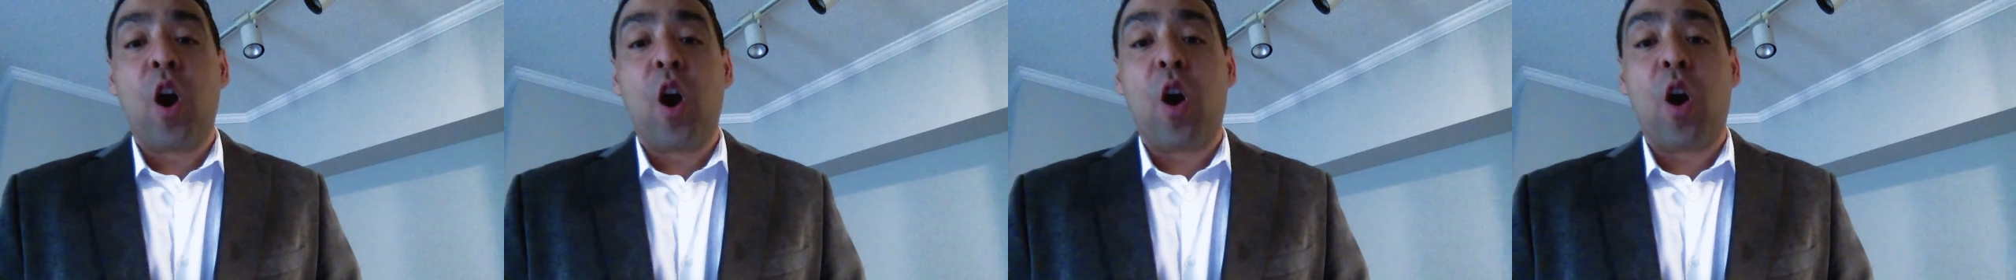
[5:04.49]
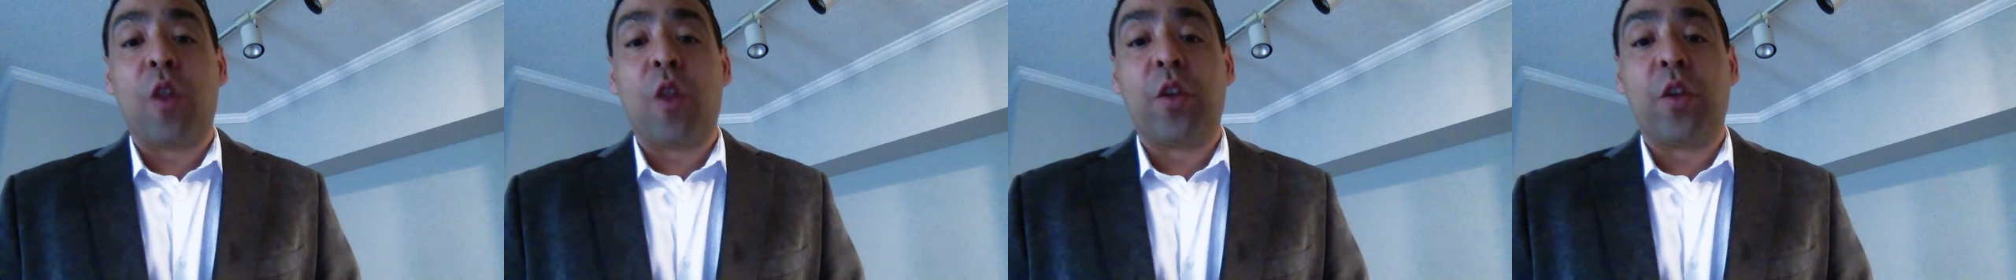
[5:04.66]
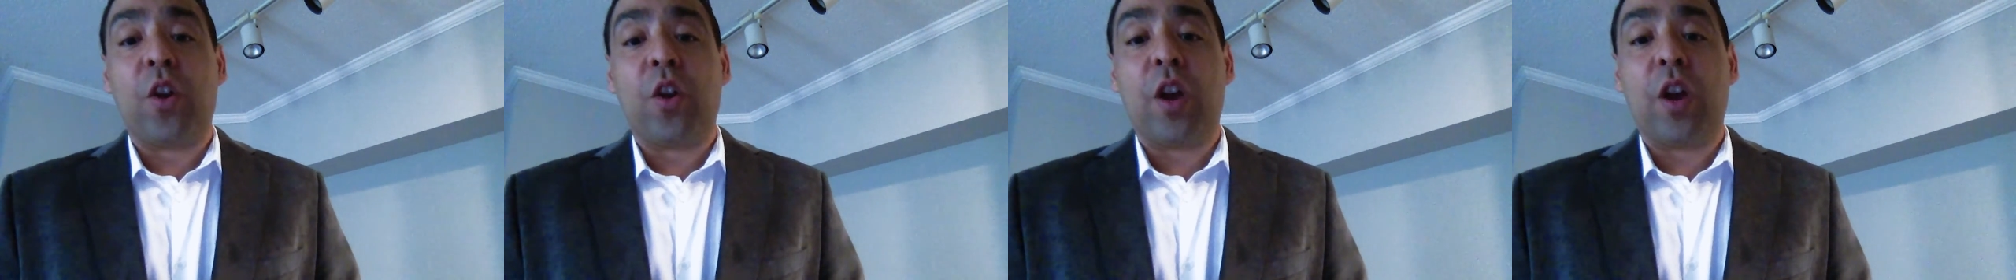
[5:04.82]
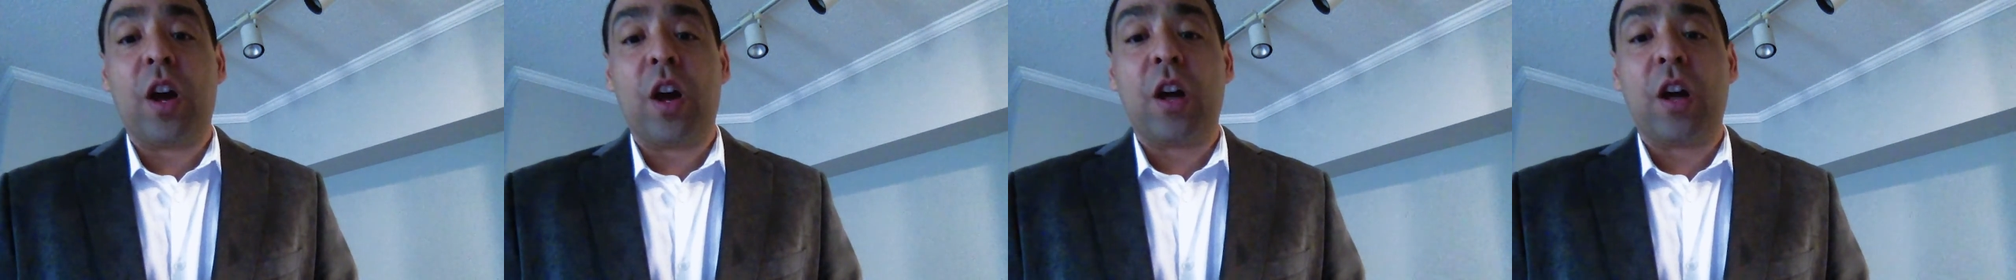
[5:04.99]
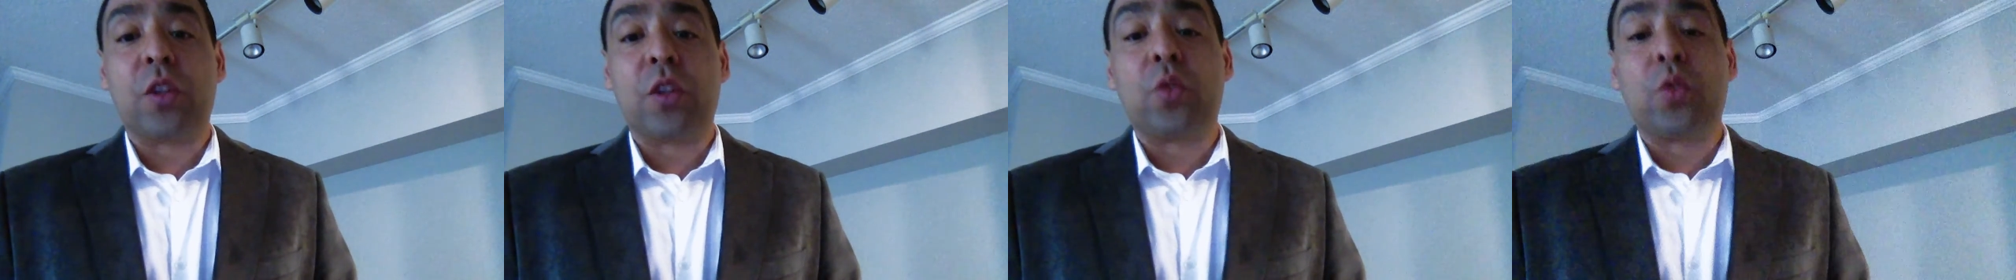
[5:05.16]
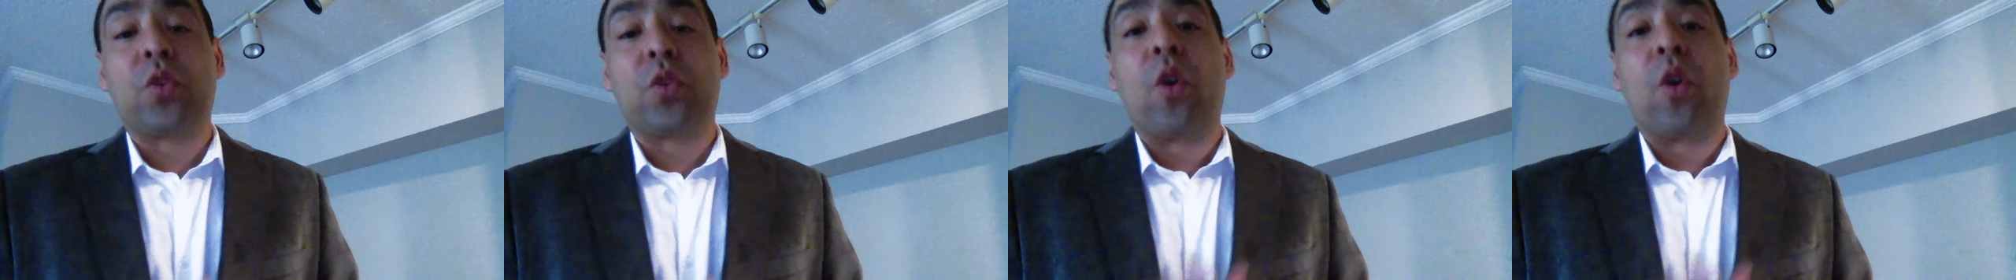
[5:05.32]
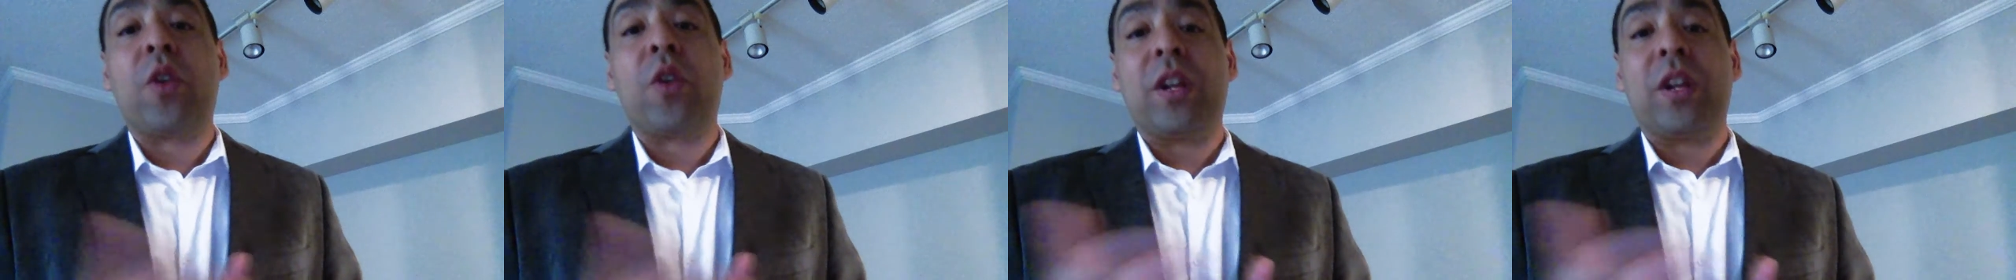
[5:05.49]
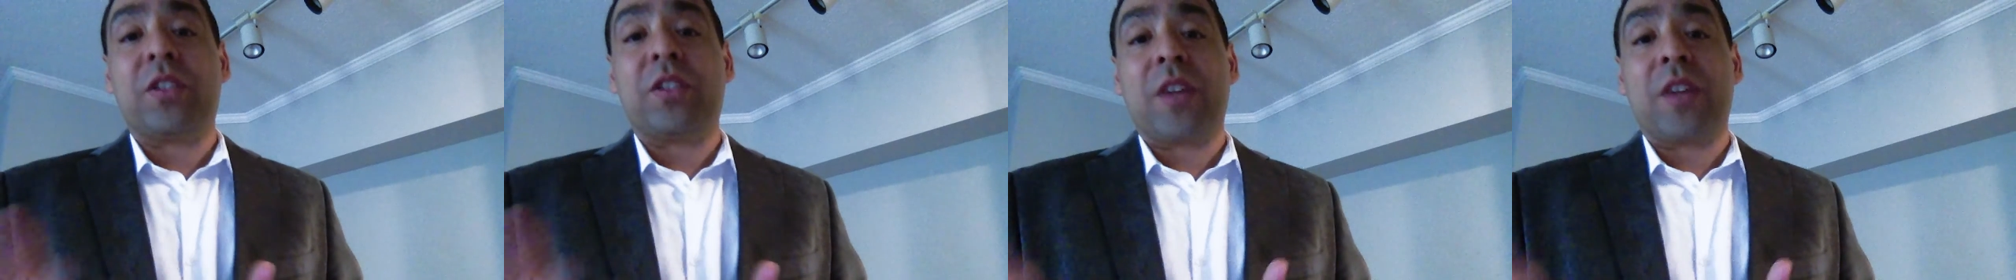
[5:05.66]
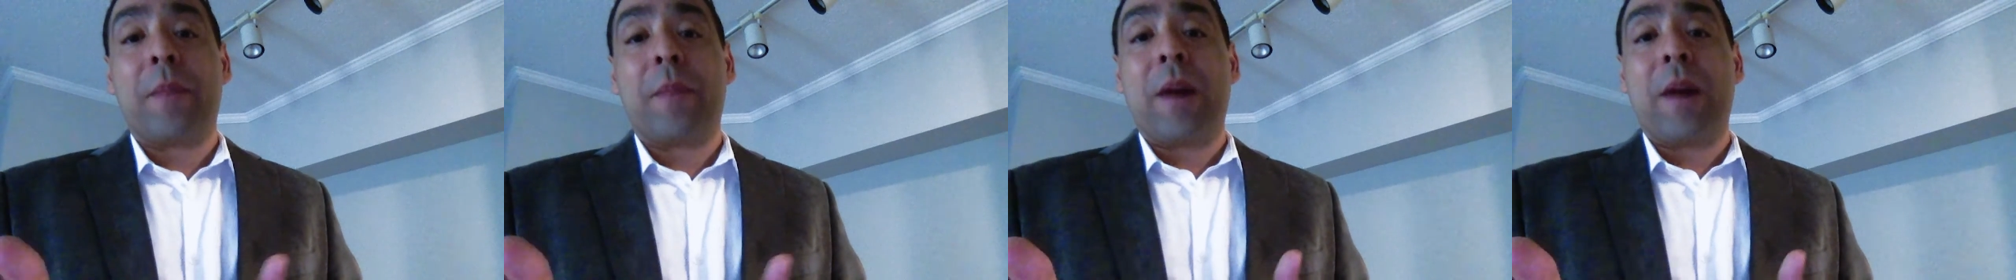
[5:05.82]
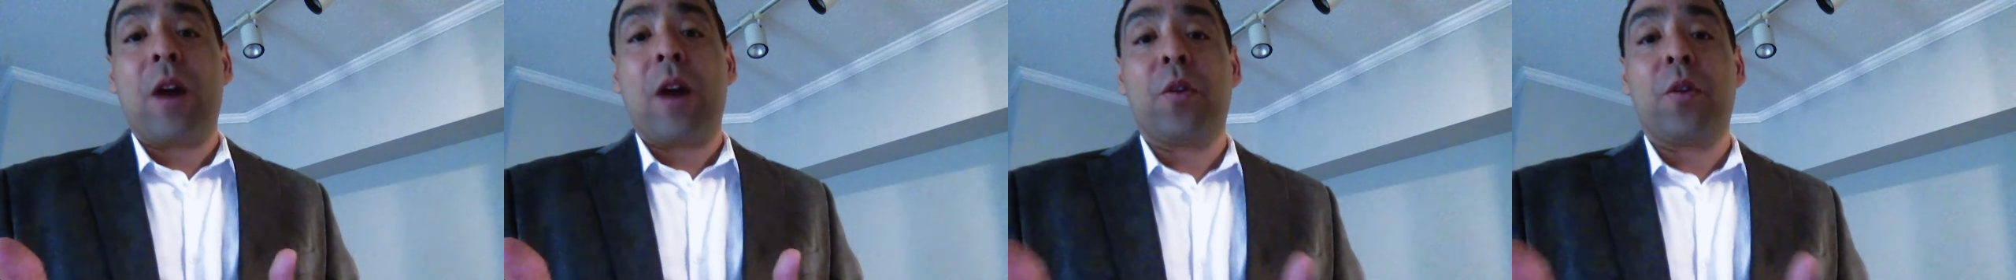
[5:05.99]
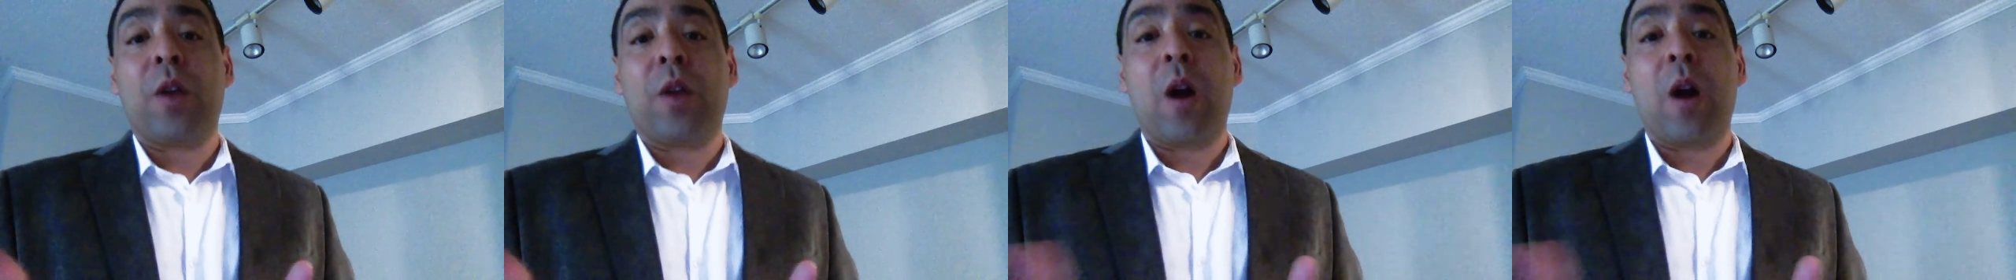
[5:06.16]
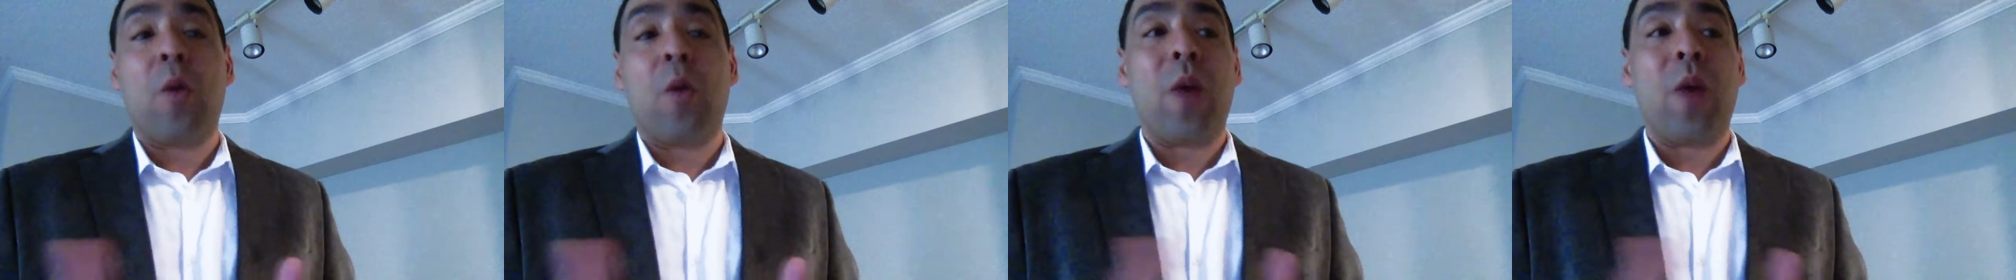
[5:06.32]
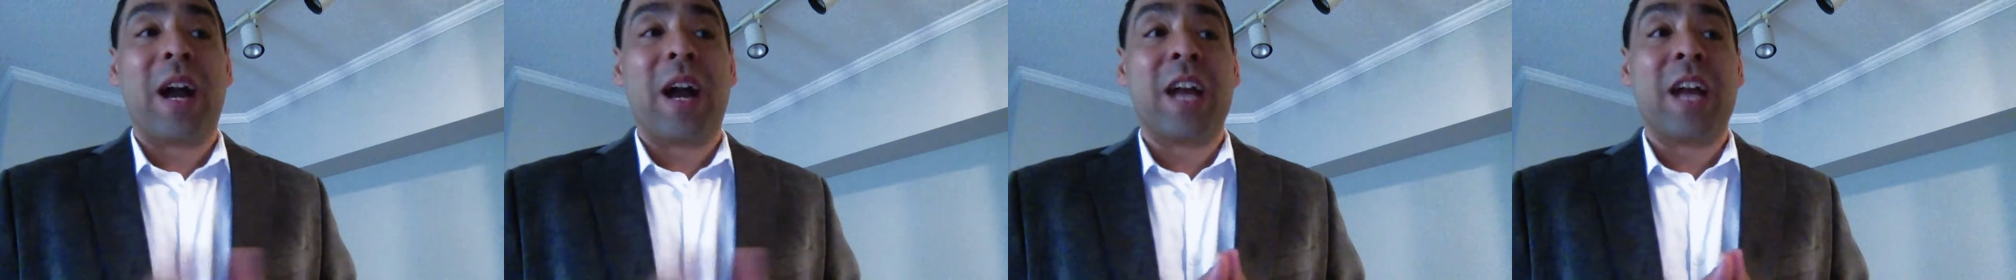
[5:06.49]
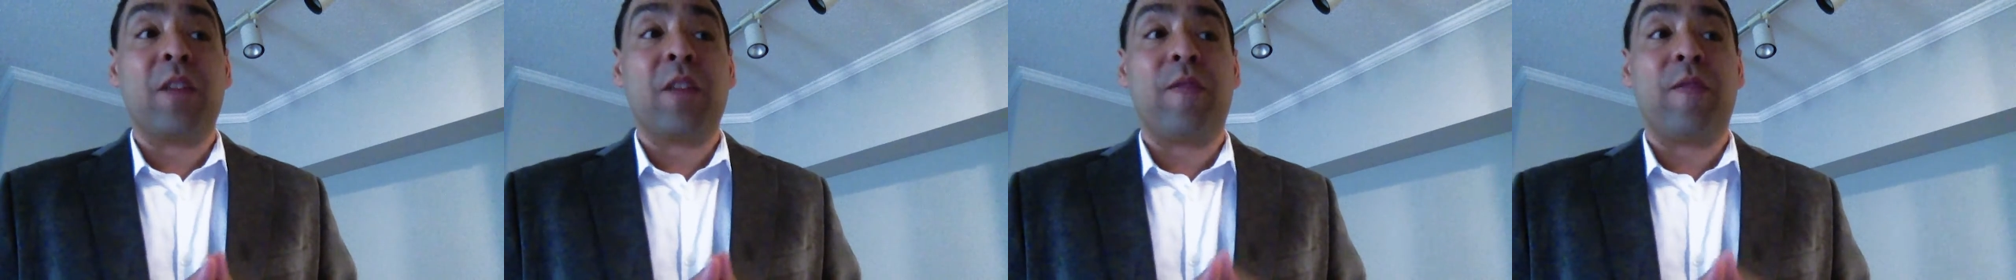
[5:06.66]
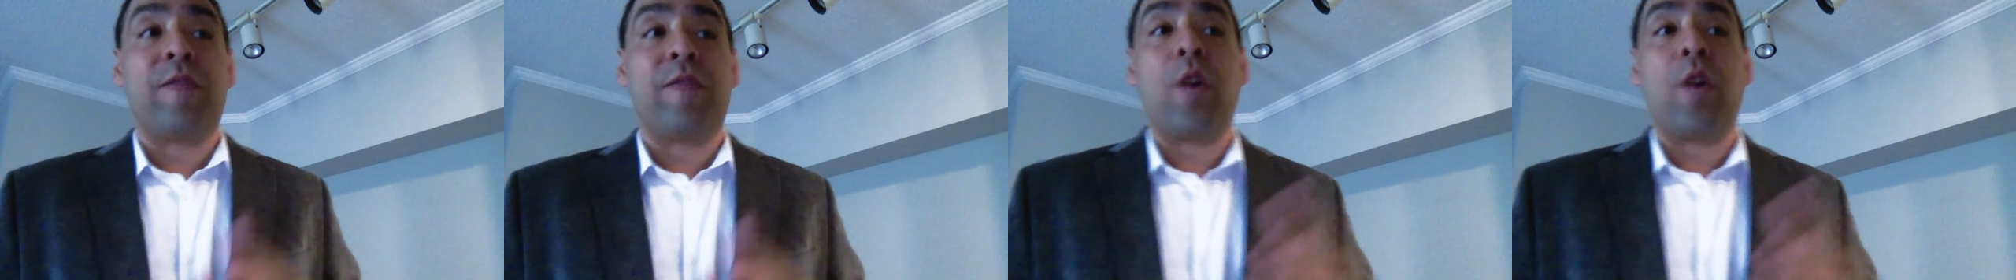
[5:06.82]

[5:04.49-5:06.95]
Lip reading: other tutorials about what kind of